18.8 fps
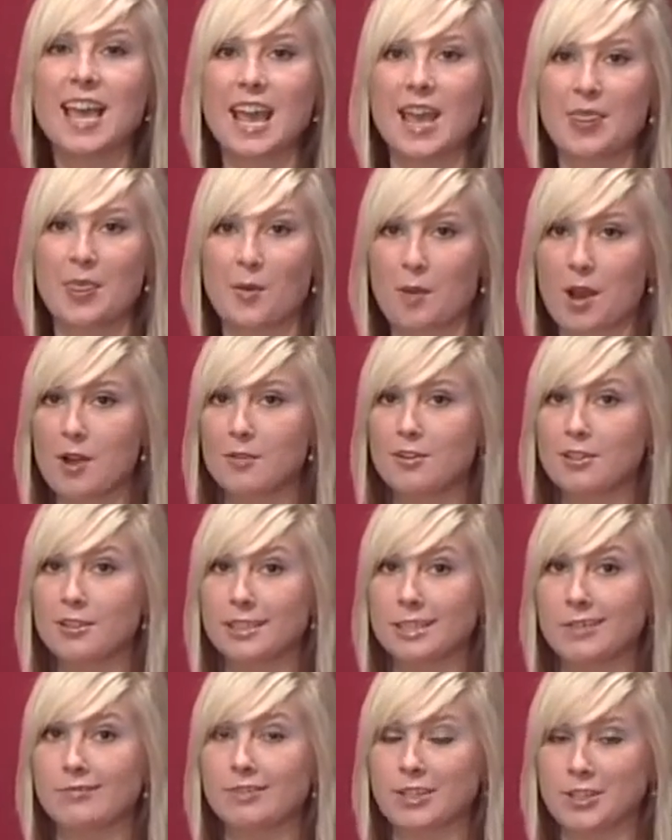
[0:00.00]
and the
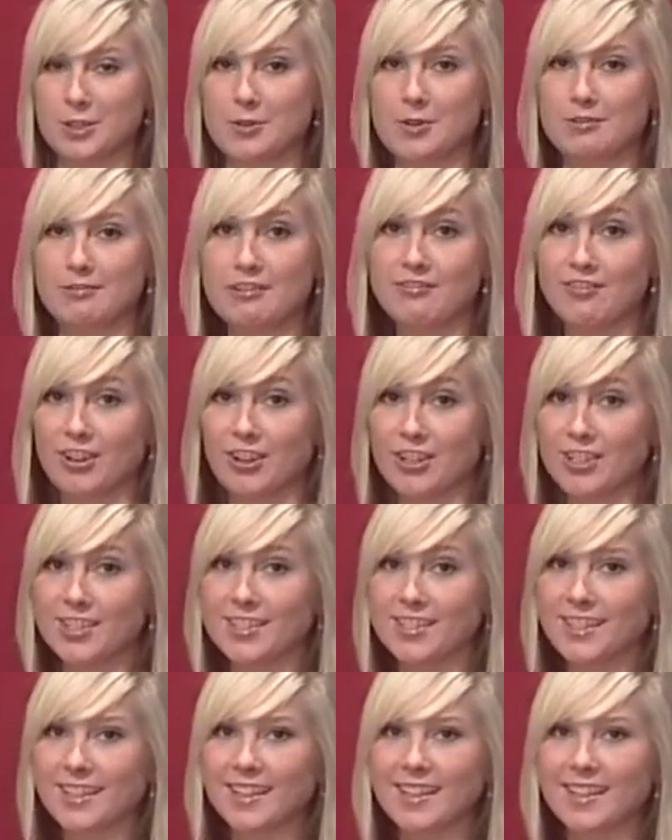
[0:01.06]
well-received You in
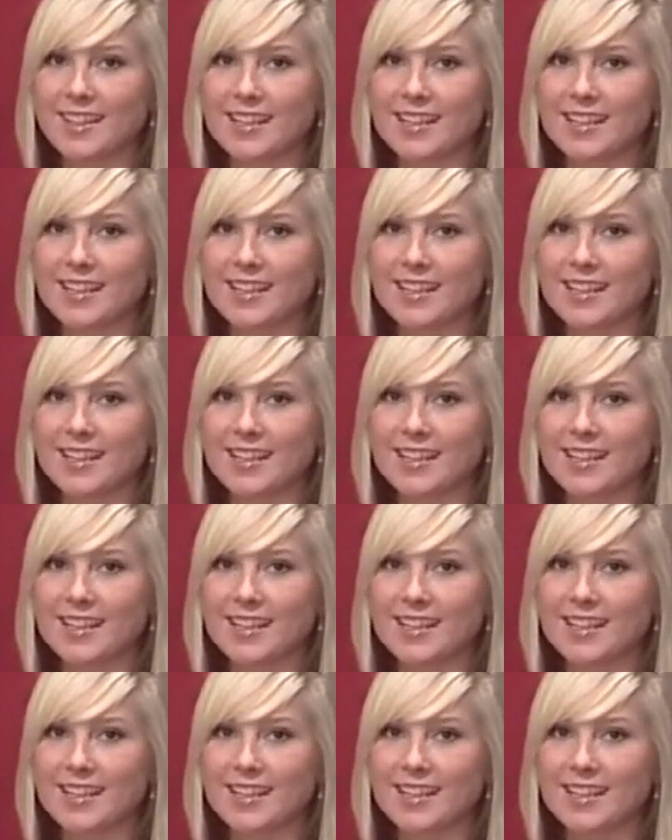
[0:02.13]
Reverse.